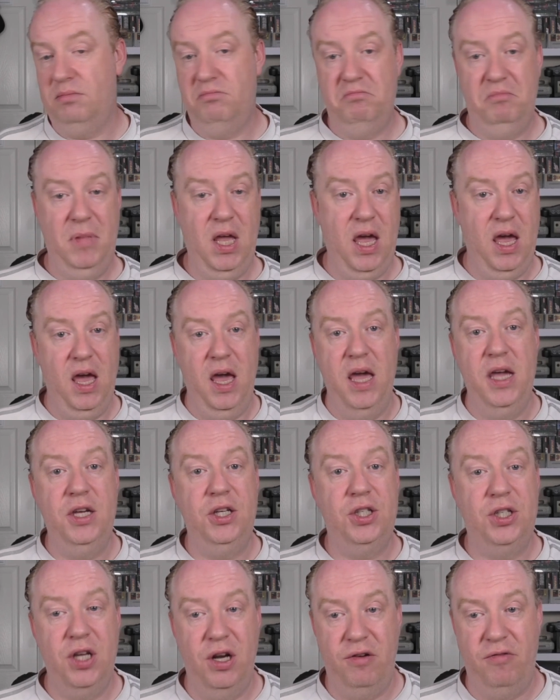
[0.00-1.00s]
yeah,
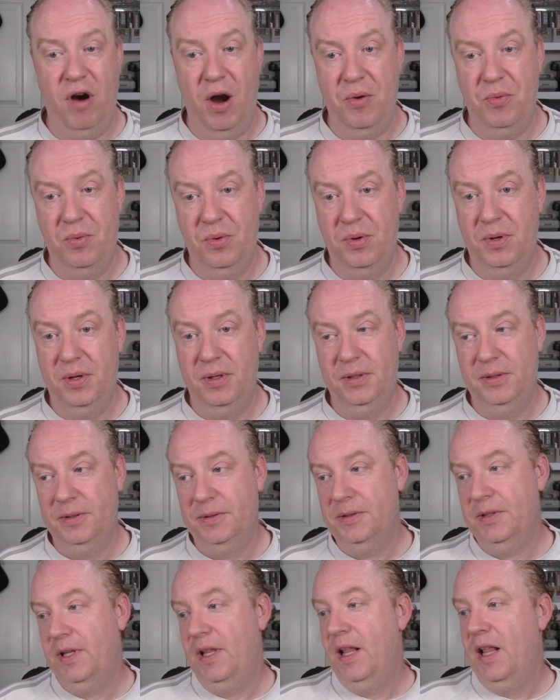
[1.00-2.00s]
each to their own.
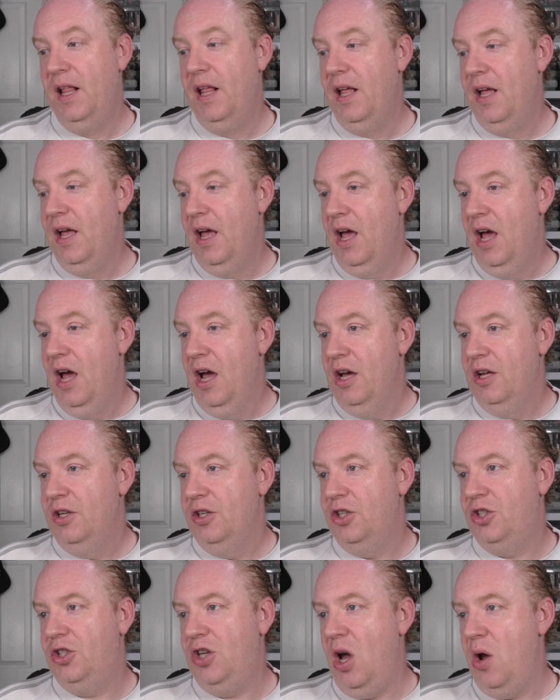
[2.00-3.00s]

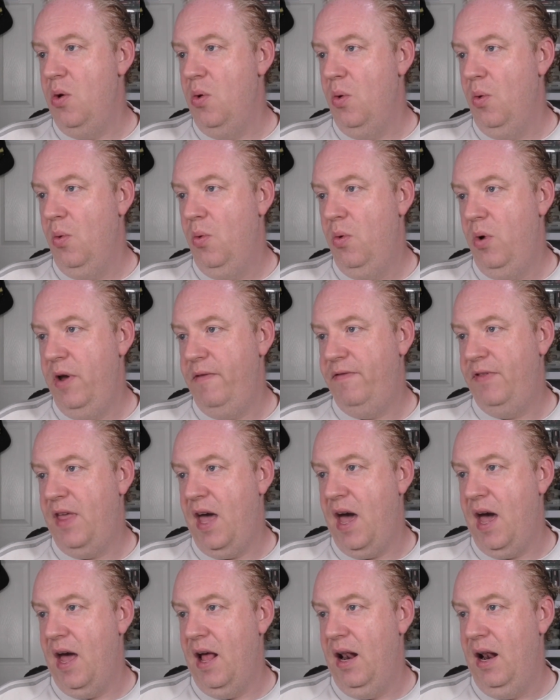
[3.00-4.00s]
So with
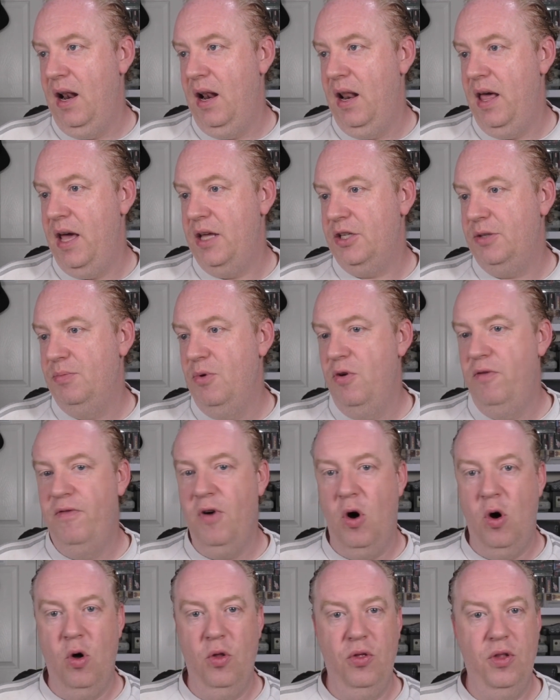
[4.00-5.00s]
that, let's move
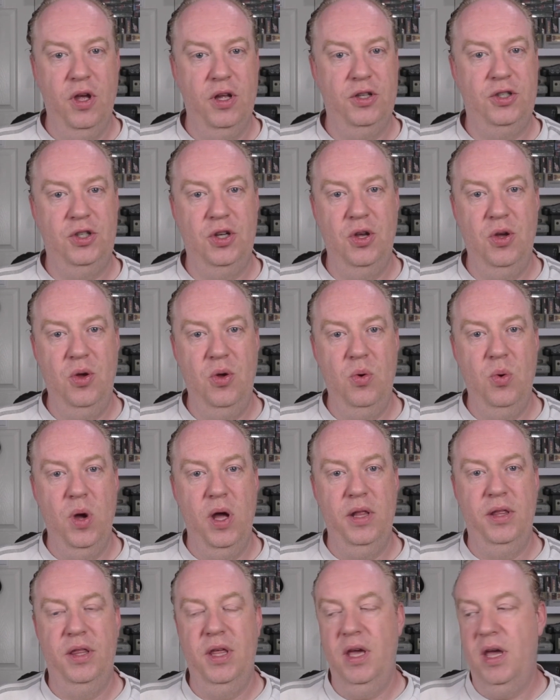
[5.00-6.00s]
on to
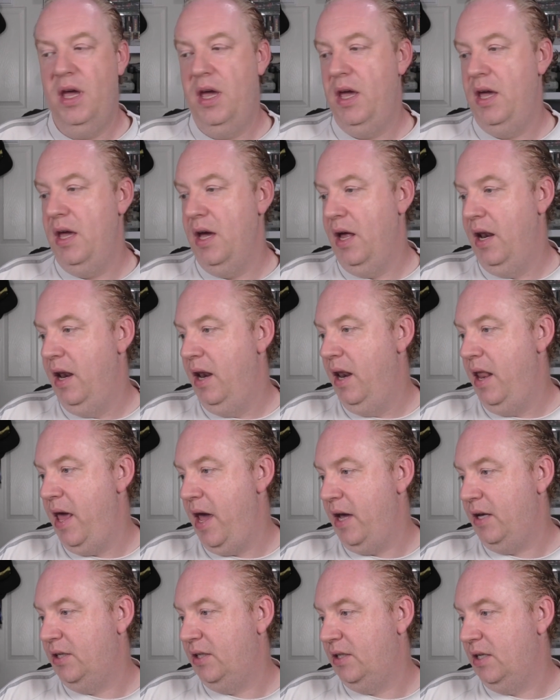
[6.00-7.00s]
the
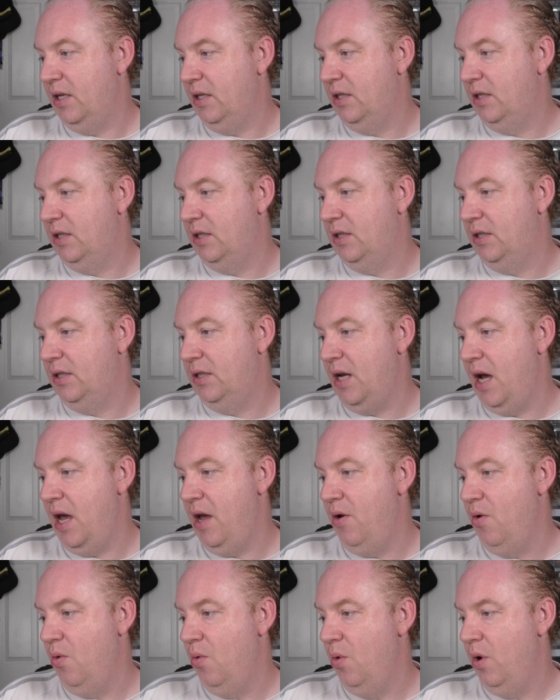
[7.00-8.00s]
next
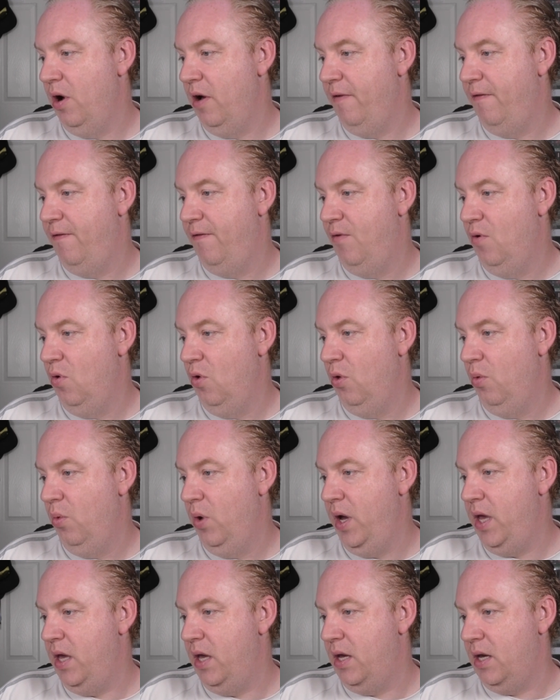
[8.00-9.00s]
sale for the
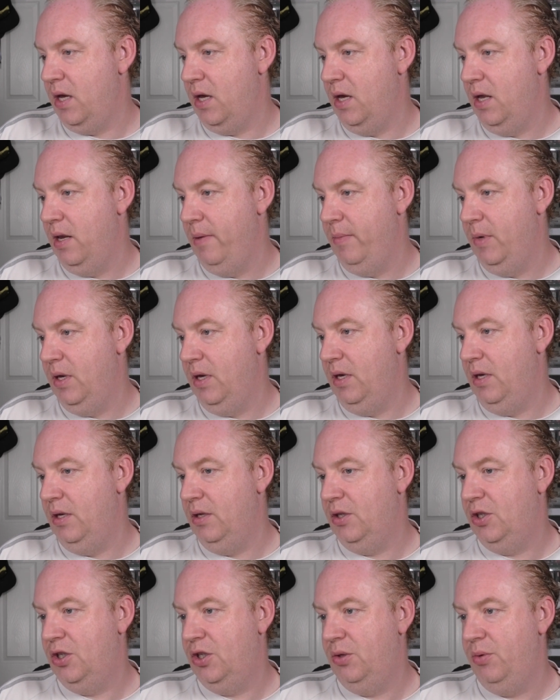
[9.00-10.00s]
week. And let me
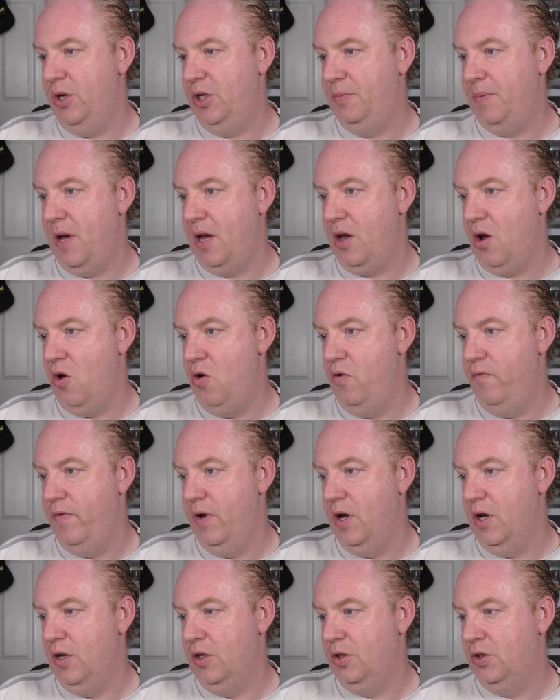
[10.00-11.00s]
switch back
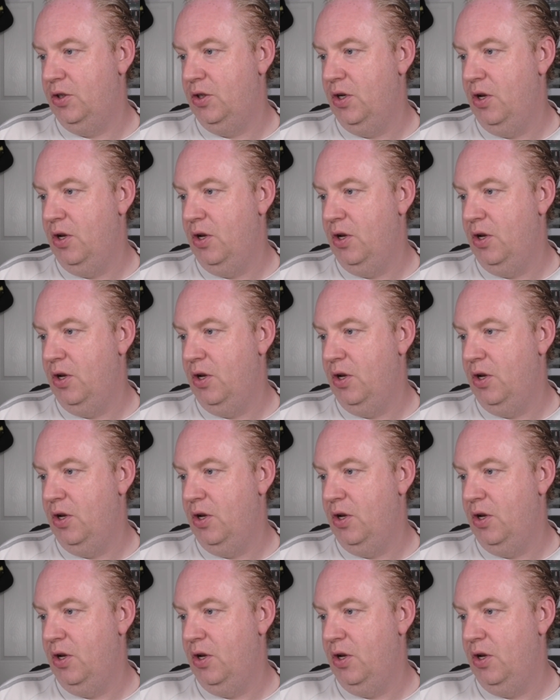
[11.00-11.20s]
over to the